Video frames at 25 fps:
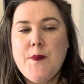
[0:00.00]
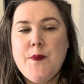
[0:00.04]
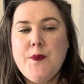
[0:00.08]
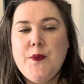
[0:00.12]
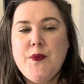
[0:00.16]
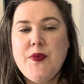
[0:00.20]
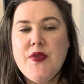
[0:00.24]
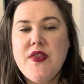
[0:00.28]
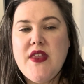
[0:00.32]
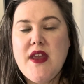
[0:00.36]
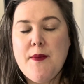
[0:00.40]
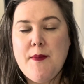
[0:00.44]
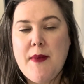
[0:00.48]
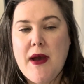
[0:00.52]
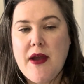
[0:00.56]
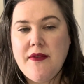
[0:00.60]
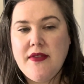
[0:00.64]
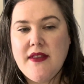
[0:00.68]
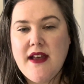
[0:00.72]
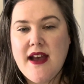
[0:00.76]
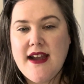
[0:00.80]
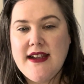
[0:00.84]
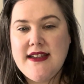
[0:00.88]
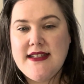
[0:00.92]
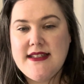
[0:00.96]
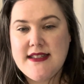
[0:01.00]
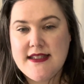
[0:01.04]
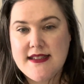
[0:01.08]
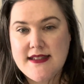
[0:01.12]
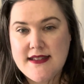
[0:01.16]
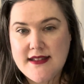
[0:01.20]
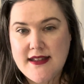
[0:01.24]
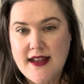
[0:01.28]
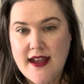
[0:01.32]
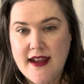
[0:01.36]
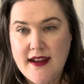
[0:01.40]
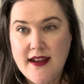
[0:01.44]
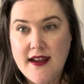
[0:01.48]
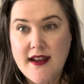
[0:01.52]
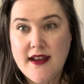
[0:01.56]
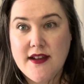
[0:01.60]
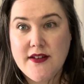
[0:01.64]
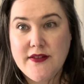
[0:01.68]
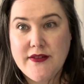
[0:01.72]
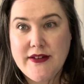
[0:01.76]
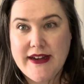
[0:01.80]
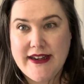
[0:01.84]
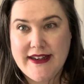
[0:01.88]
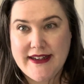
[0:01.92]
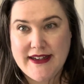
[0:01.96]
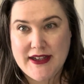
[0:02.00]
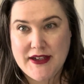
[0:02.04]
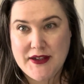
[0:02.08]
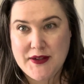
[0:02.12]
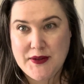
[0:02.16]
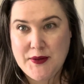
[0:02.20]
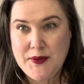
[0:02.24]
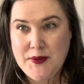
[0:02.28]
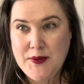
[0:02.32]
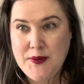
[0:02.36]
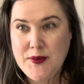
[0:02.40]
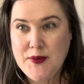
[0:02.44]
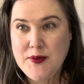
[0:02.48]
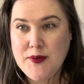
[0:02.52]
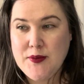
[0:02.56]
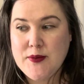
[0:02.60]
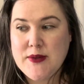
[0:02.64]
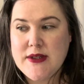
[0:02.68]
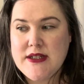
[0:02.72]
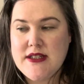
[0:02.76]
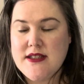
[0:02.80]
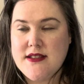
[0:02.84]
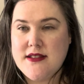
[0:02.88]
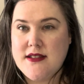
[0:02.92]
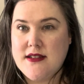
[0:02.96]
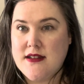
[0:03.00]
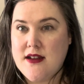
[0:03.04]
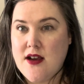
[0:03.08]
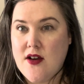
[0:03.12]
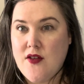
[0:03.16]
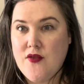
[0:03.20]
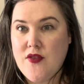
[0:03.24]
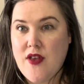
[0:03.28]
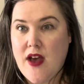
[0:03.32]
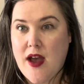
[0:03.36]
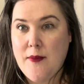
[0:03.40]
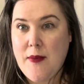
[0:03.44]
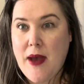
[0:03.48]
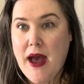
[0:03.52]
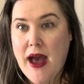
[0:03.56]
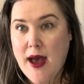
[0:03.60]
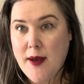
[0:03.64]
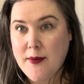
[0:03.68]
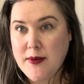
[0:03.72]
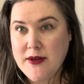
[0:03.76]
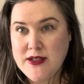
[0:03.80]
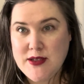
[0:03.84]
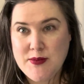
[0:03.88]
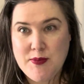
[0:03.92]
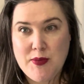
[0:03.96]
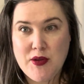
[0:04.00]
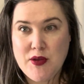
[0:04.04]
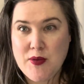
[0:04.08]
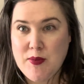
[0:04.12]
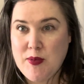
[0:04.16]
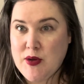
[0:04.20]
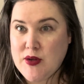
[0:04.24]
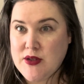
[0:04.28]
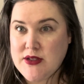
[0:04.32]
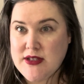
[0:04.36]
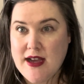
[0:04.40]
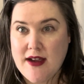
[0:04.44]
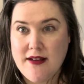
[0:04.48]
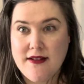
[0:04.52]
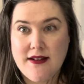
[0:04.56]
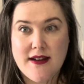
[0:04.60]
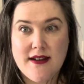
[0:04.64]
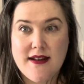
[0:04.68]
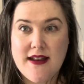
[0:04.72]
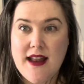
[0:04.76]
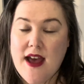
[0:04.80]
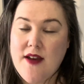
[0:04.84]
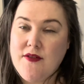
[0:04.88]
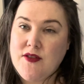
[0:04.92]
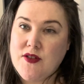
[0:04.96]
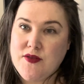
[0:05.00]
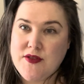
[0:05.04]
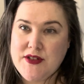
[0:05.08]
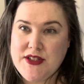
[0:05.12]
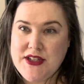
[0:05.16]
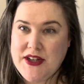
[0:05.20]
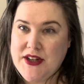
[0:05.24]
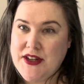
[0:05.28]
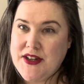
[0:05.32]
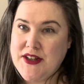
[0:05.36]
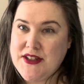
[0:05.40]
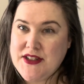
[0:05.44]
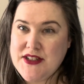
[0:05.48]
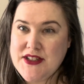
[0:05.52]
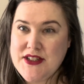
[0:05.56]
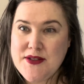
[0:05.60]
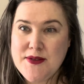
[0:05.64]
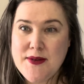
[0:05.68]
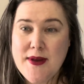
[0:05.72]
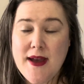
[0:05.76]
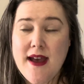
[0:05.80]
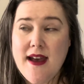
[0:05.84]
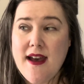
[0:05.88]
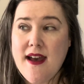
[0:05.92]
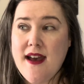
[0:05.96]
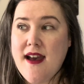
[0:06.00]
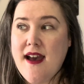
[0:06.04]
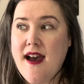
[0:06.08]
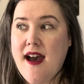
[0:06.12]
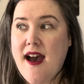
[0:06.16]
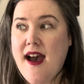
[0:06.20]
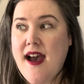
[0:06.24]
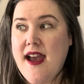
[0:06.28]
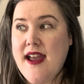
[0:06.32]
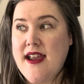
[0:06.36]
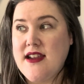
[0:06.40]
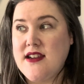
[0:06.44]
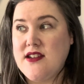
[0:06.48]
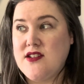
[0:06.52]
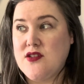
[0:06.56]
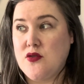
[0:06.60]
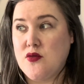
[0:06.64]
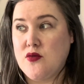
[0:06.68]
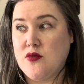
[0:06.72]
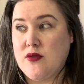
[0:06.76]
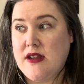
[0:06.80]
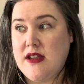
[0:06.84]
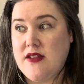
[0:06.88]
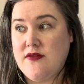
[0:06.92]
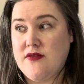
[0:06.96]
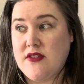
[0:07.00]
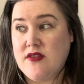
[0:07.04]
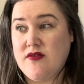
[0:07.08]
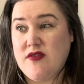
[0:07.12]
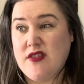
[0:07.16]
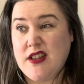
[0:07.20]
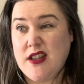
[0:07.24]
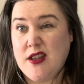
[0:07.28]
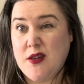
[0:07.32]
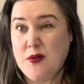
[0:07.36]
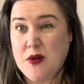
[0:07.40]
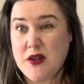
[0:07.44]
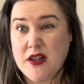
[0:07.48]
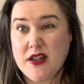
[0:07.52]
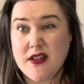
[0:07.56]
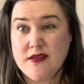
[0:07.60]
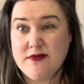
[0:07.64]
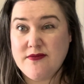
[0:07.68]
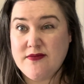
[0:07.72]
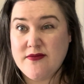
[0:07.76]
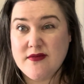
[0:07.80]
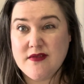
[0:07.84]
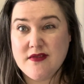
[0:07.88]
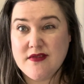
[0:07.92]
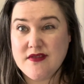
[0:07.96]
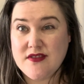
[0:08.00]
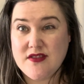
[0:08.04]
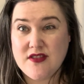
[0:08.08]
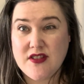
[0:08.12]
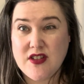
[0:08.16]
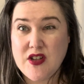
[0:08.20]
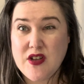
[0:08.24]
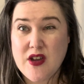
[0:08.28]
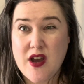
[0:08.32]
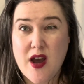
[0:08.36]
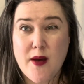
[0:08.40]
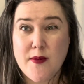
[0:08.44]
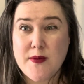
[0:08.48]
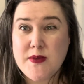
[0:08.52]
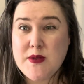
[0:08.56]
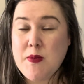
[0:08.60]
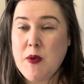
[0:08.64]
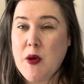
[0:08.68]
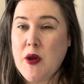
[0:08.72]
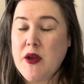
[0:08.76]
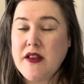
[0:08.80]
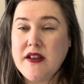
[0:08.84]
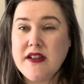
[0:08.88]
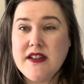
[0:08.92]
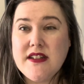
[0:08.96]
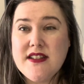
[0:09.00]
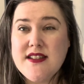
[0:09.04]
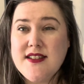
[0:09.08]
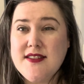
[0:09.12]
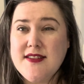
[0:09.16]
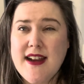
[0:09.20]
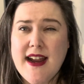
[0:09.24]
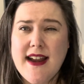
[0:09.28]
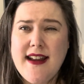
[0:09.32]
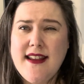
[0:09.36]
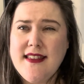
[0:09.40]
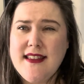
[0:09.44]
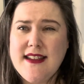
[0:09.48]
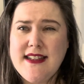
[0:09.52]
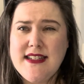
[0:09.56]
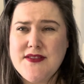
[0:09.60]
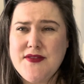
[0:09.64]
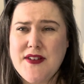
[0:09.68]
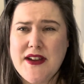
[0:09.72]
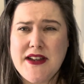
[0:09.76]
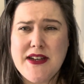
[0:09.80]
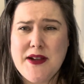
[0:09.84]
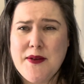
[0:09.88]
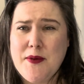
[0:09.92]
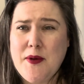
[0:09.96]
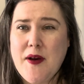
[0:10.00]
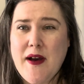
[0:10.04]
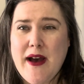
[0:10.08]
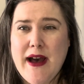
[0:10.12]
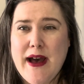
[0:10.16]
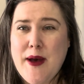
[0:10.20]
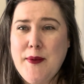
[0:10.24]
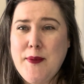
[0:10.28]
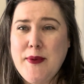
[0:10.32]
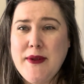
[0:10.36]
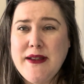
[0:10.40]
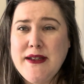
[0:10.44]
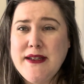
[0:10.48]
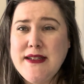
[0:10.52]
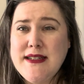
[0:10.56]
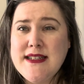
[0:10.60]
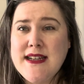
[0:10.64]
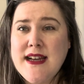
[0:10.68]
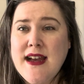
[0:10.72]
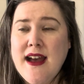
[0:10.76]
the amount that I dislike it right now, which is enough that I'm happy to put the book down and never return to it. I don't even really want to look up spoilers or anything to find out what happened.